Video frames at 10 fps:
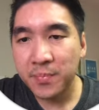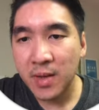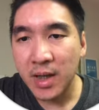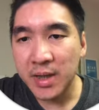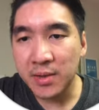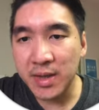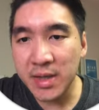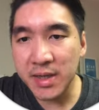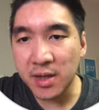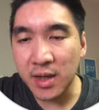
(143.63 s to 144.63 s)
And so
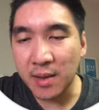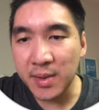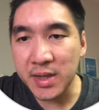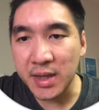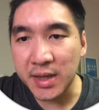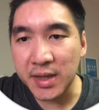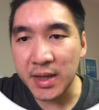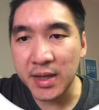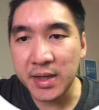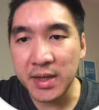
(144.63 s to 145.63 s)
digits.images
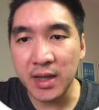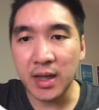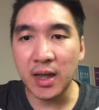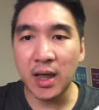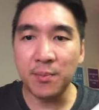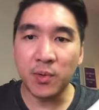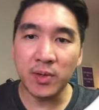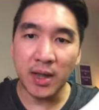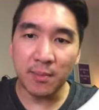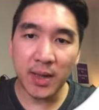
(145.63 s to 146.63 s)
is the
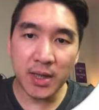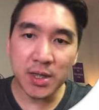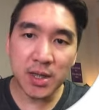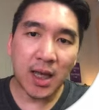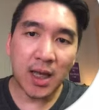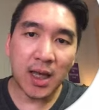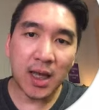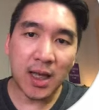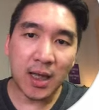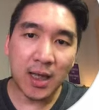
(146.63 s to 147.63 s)
input image,
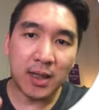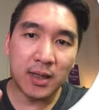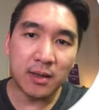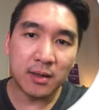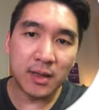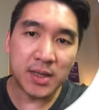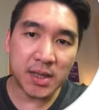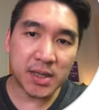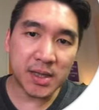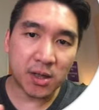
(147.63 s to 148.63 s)
and
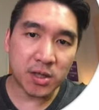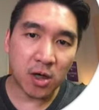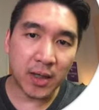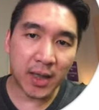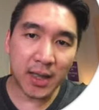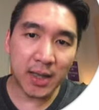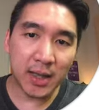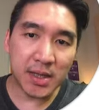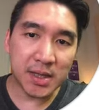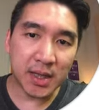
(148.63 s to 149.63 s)
digits.target
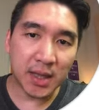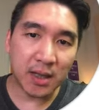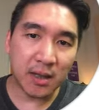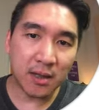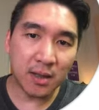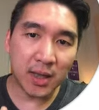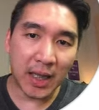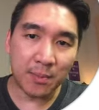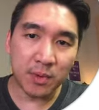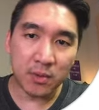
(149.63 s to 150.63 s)
is the
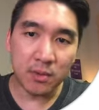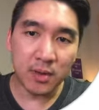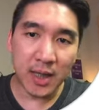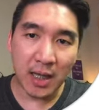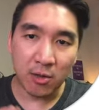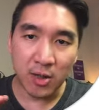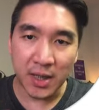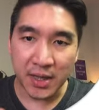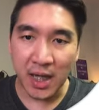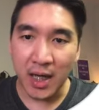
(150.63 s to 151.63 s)
label that are
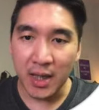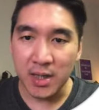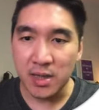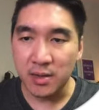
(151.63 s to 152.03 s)
assigned to